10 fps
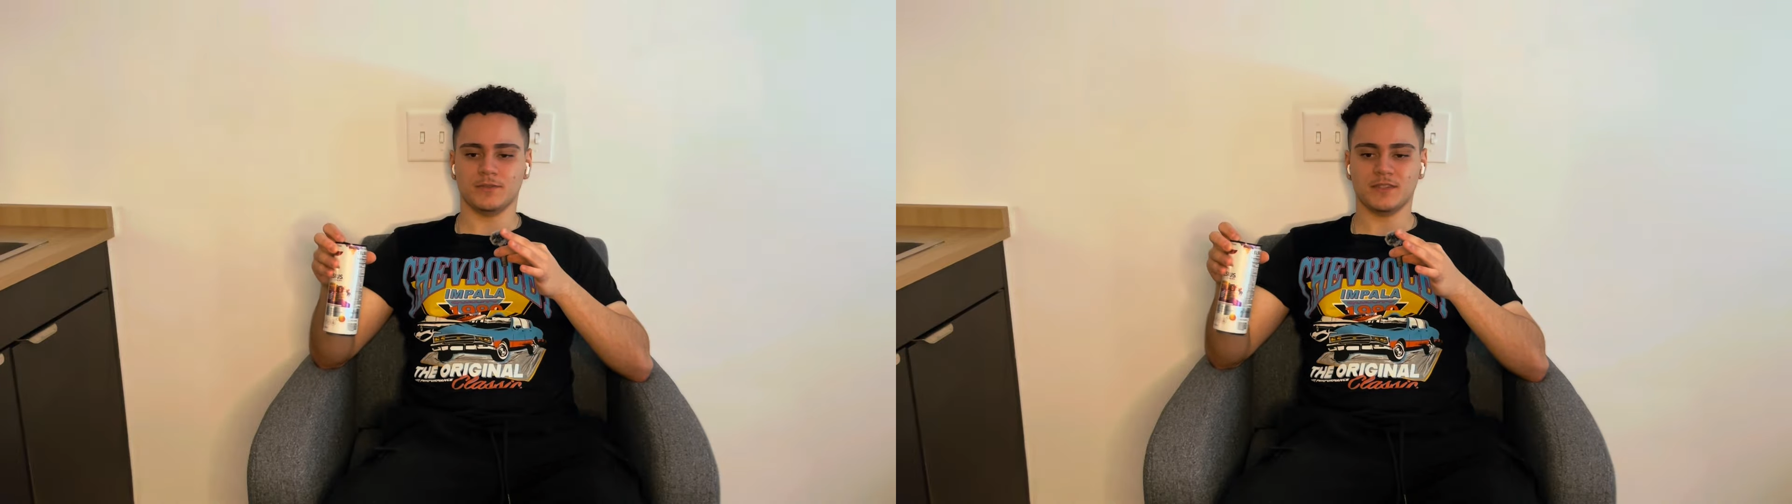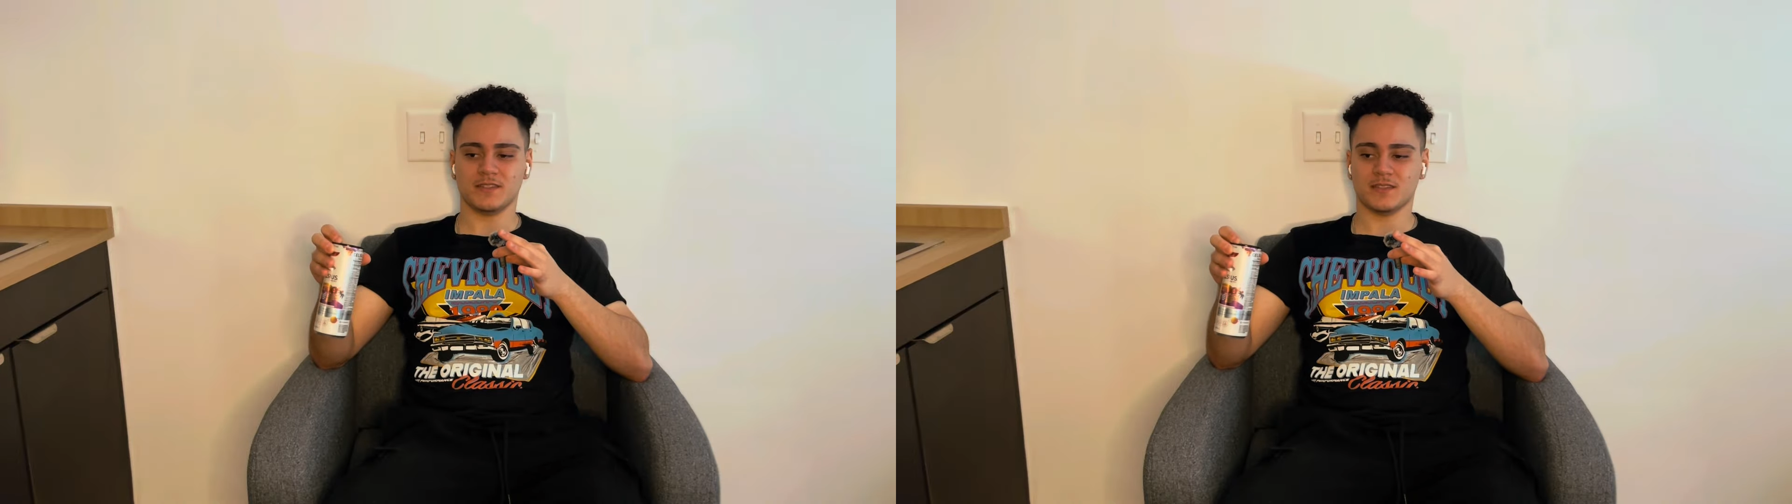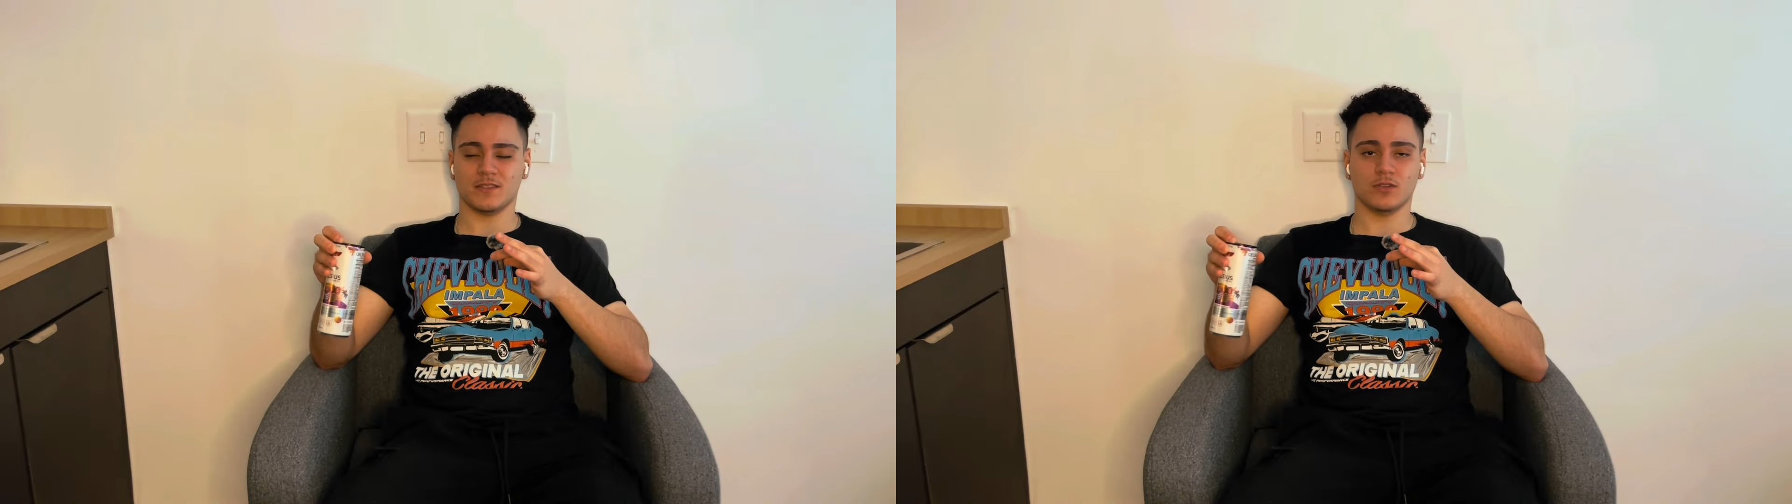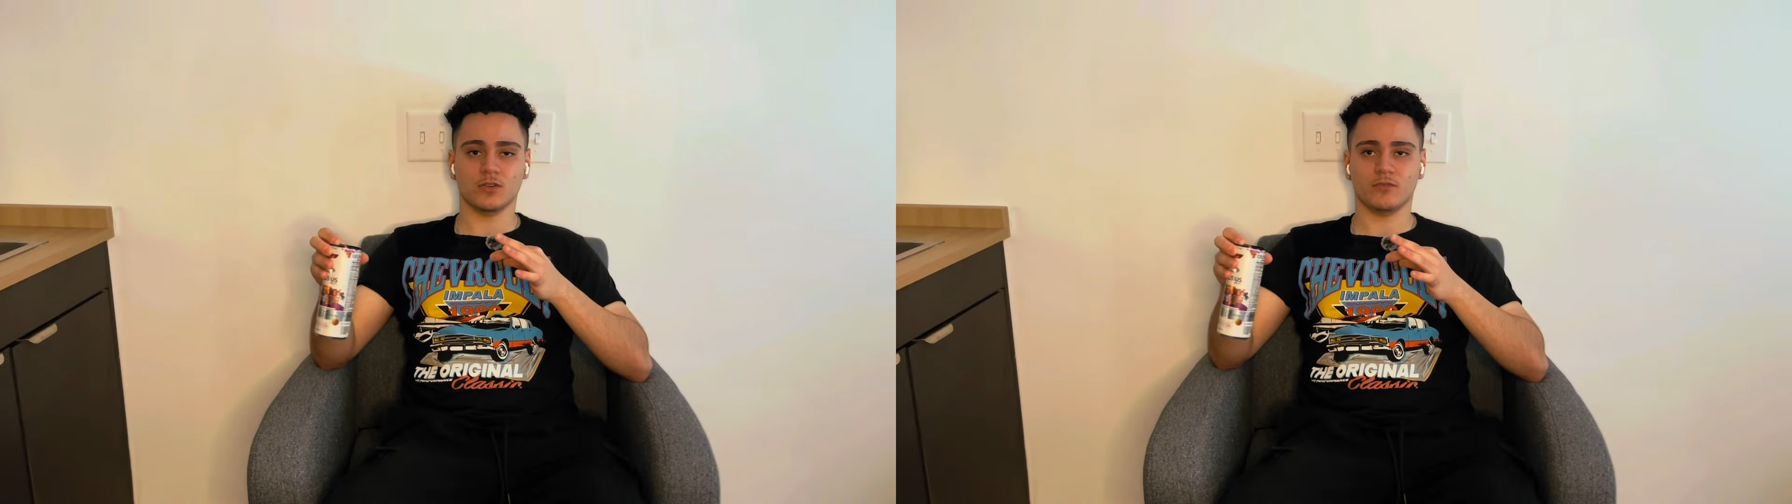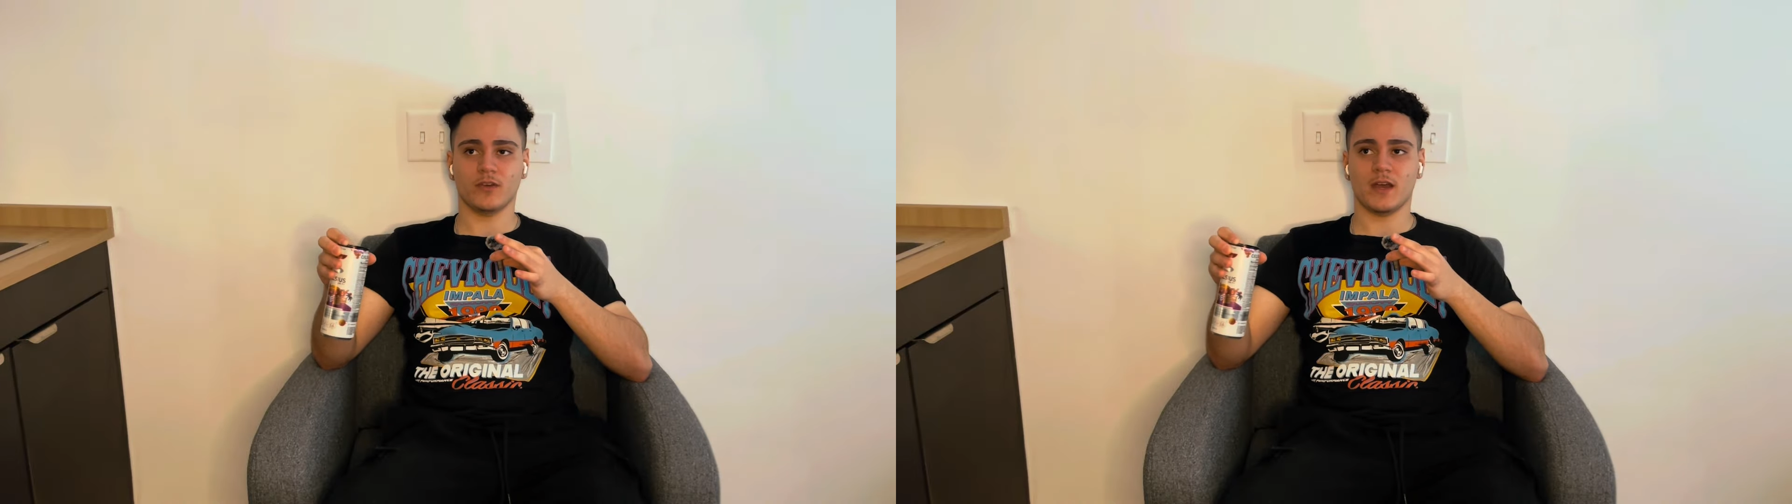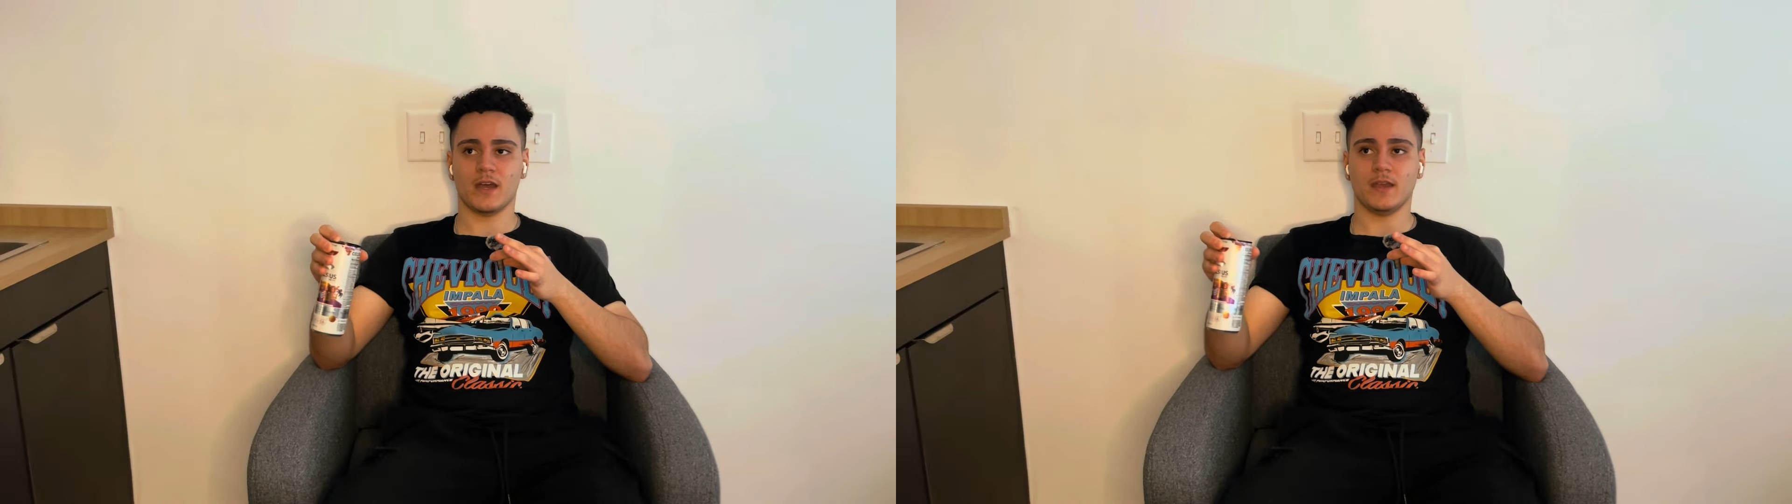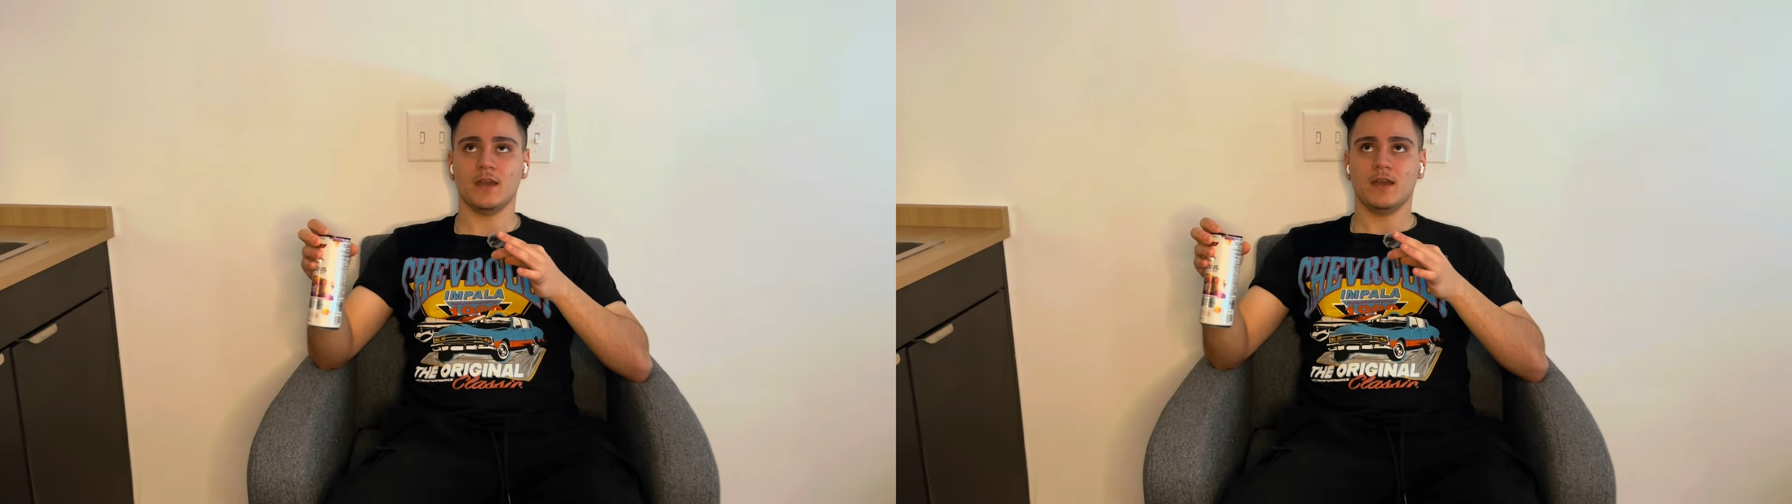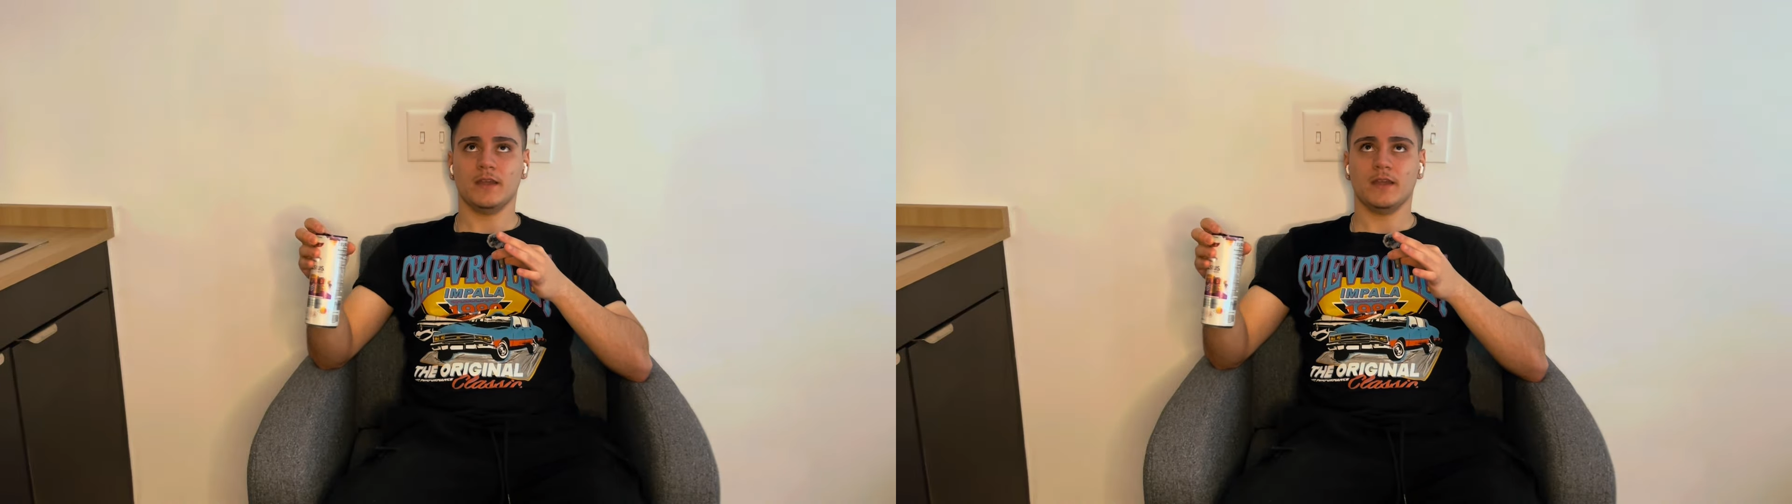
This doesn't look right.